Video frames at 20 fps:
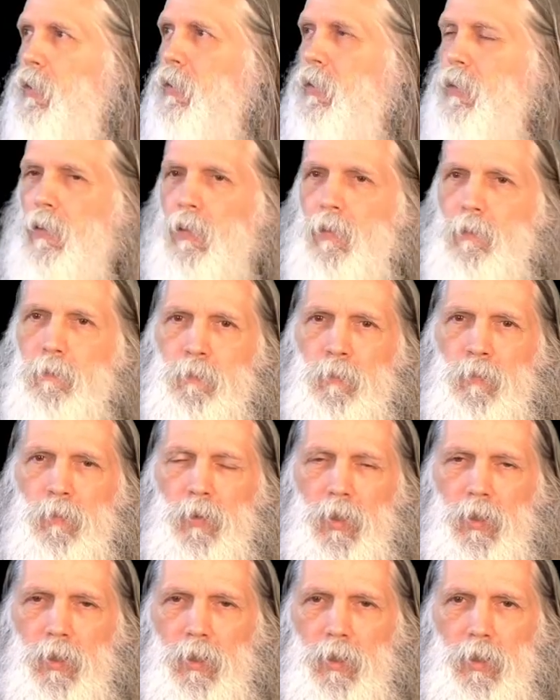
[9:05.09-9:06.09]
the,
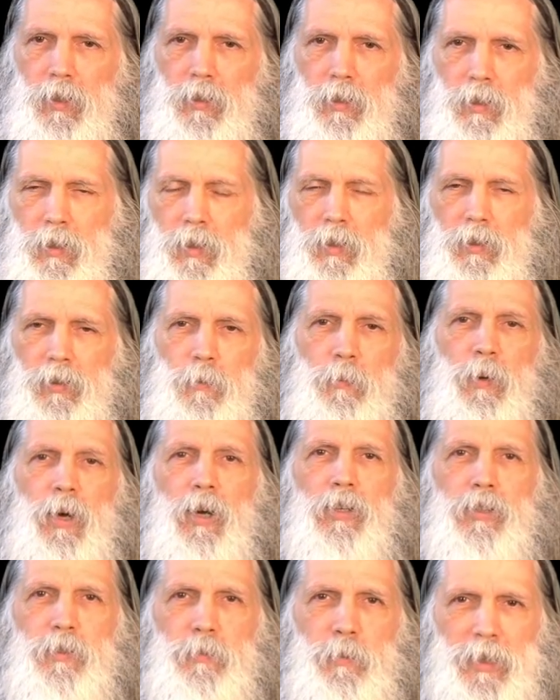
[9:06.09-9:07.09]
uh, the
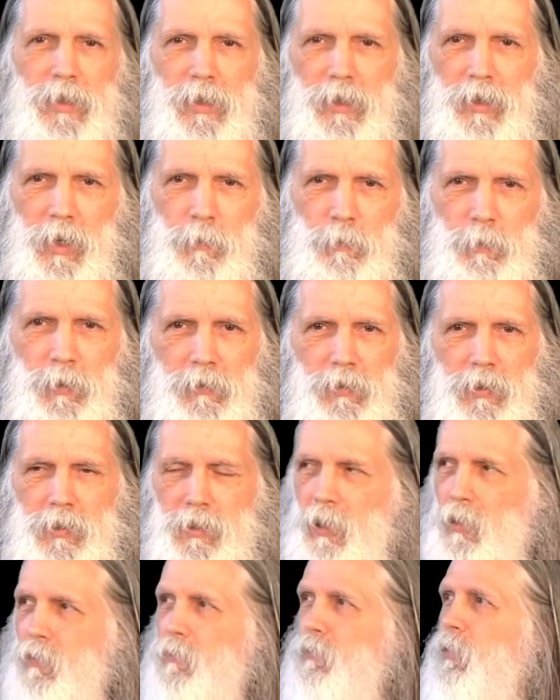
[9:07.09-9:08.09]
bars being up of the
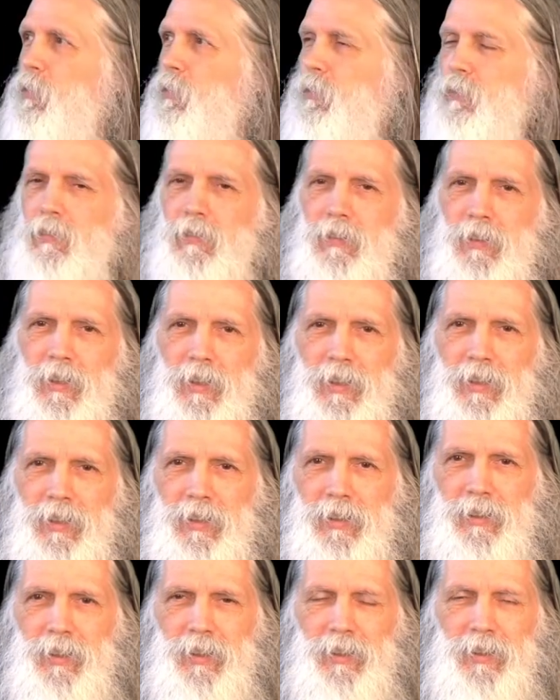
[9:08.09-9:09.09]
cell phone
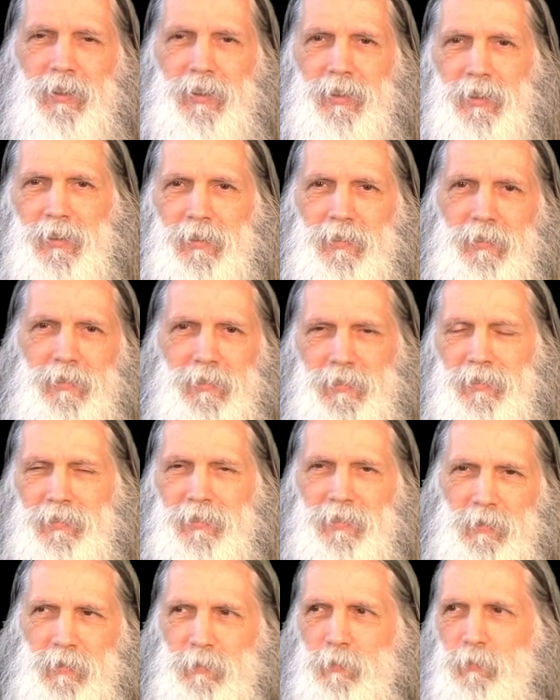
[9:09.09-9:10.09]
uh,
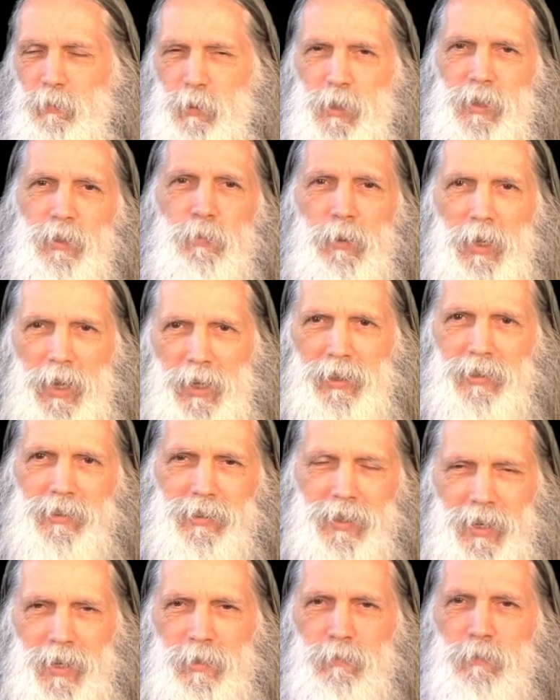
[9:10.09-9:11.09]
prison planet
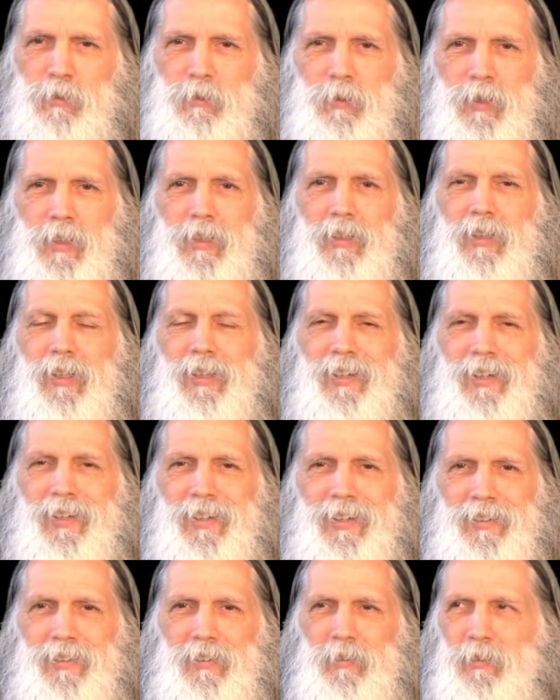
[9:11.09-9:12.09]
times we're in.
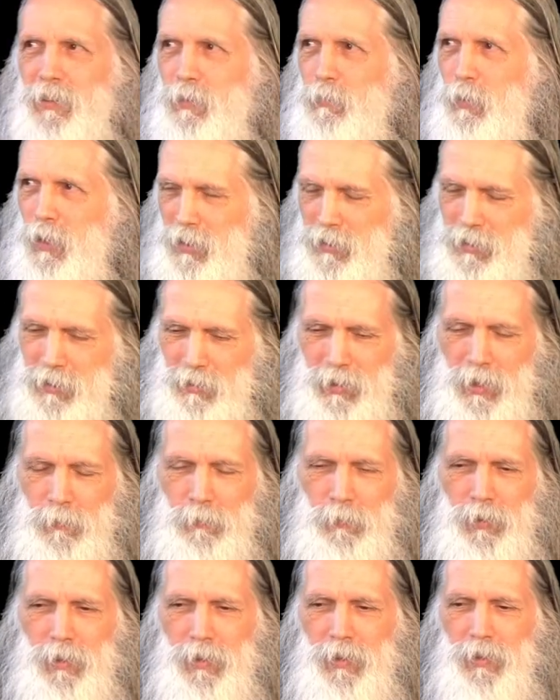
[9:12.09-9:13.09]
The, the bars are
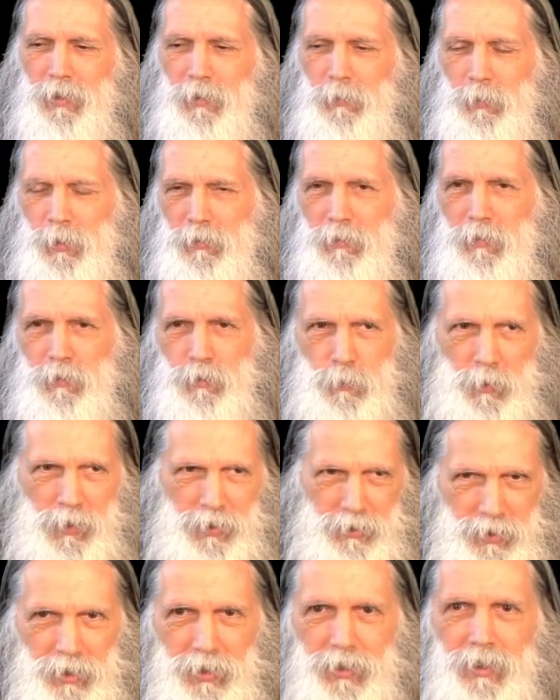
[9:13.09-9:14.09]
up, but if those
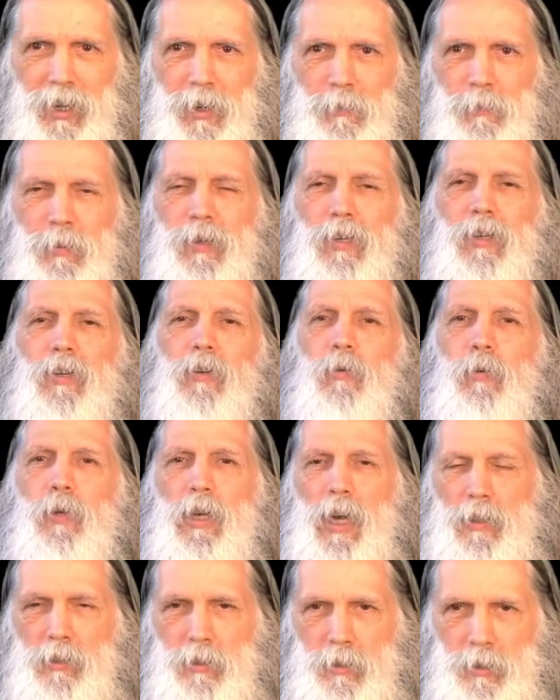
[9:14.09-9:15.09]
bars aren't up, we
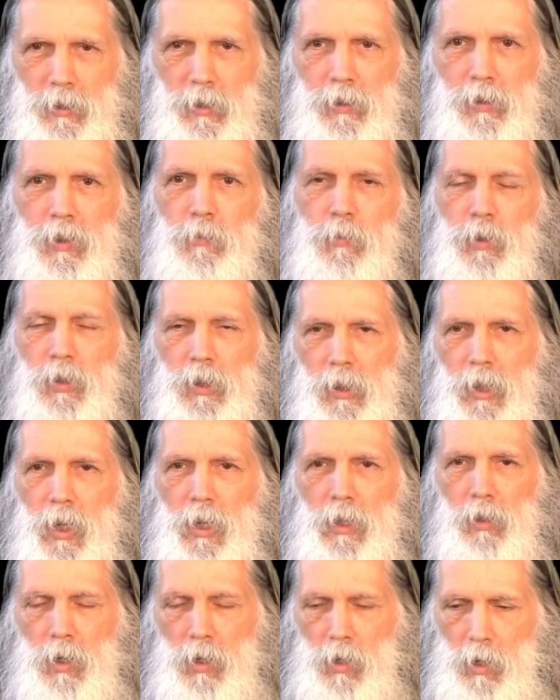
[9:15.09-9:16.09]
actually can
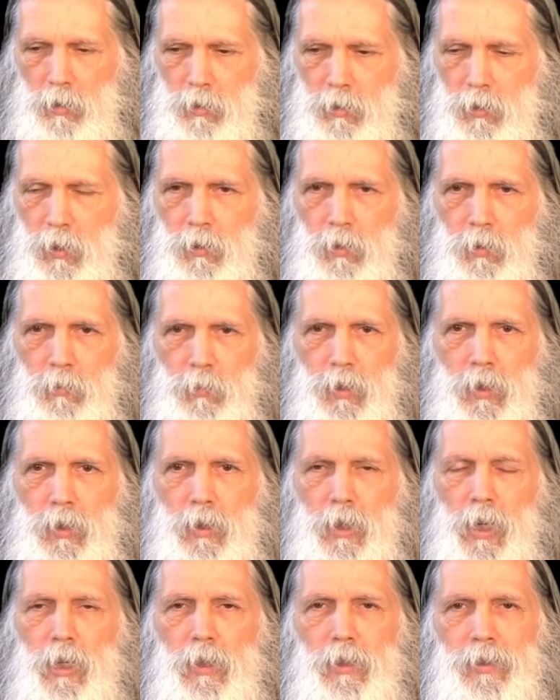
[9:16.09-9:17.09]
communicate, our hearts can
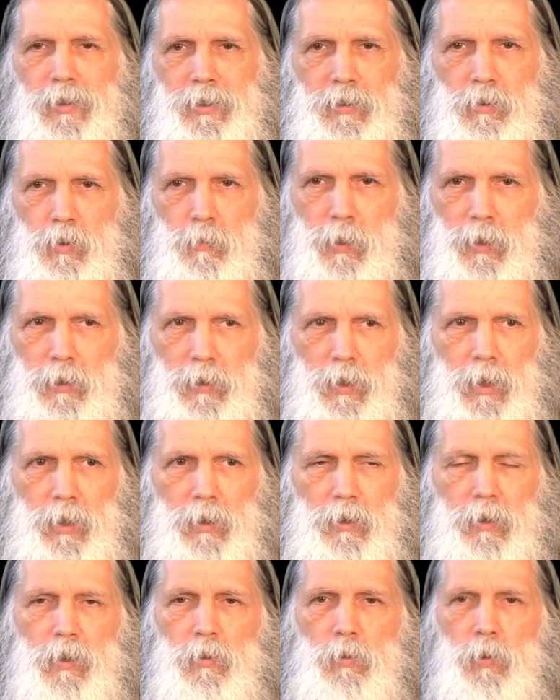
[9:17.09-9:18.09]
communicate
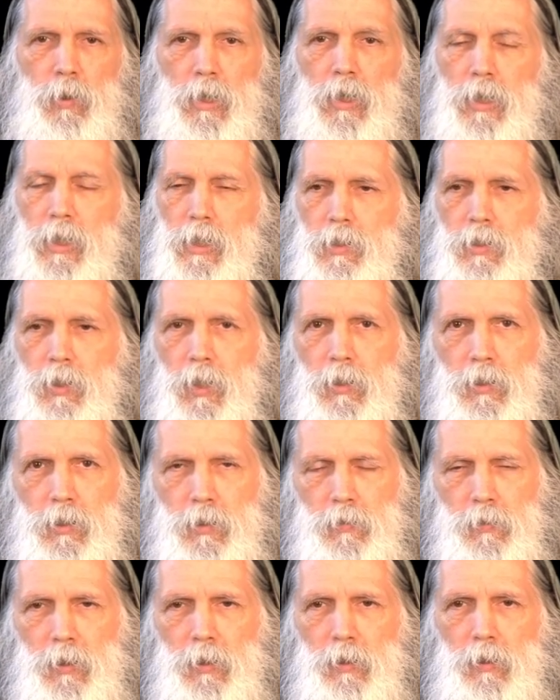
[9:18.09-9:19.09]
electromagnetically. We're in each
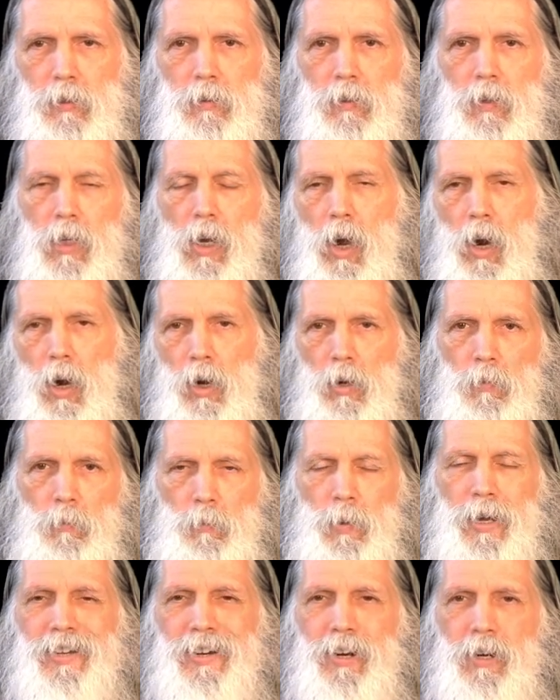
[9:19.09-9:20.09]
other's field. Our,
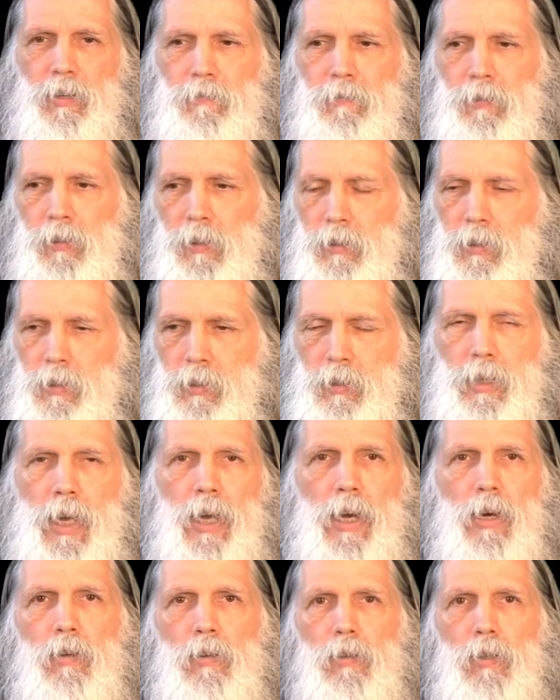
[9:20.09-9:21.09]
my heart field is
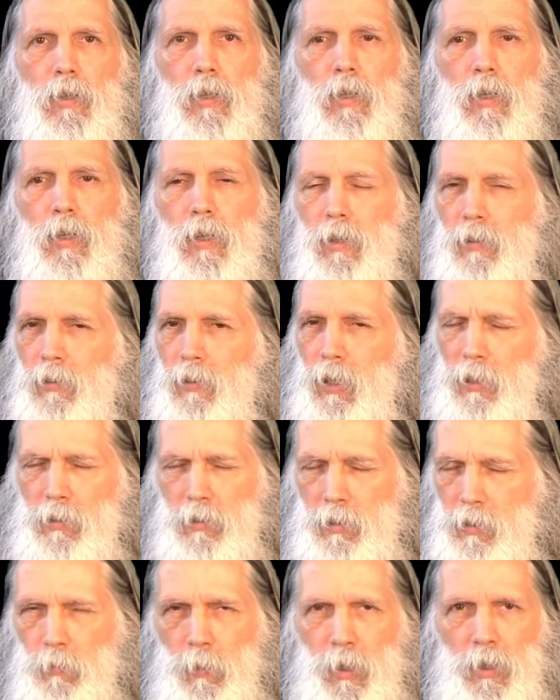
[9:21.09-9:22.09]
now not
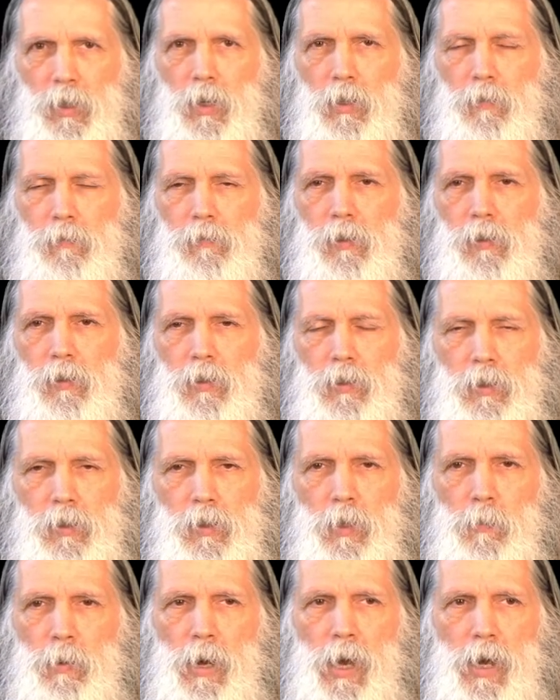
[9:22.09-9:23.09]
just my heart field, it's a
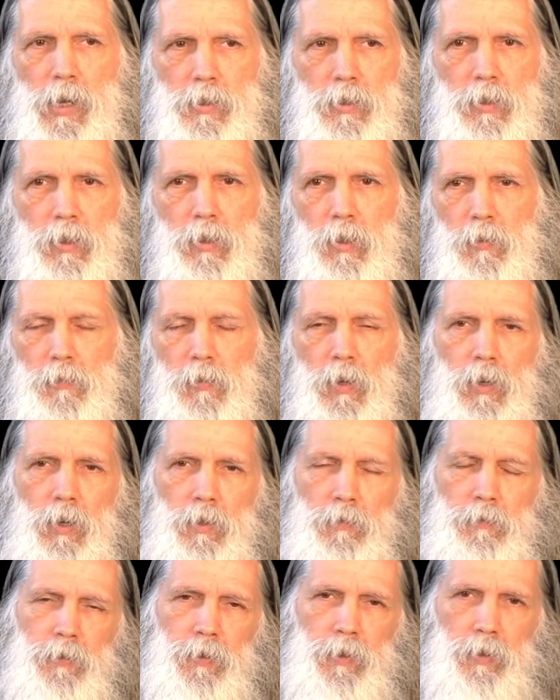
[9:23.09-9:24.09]
composite of the
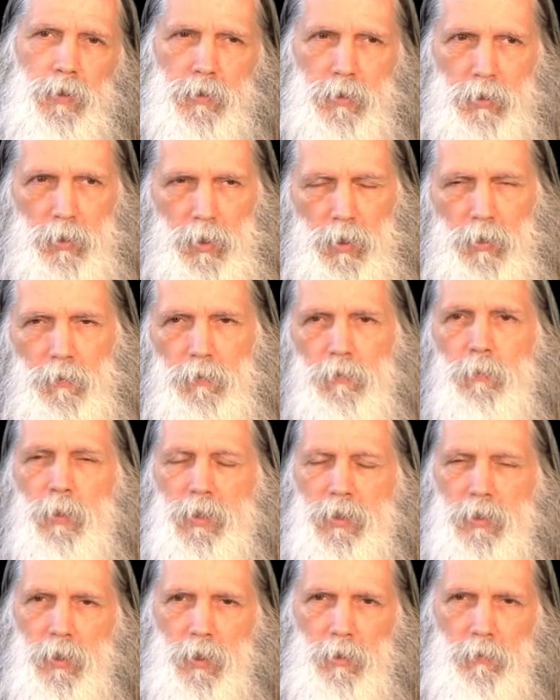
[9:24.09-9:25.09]
heart fields of
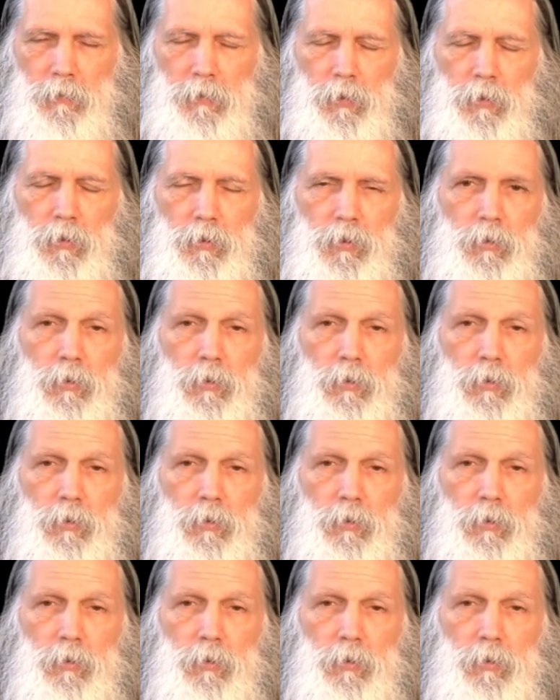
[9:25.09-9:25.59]
myself and those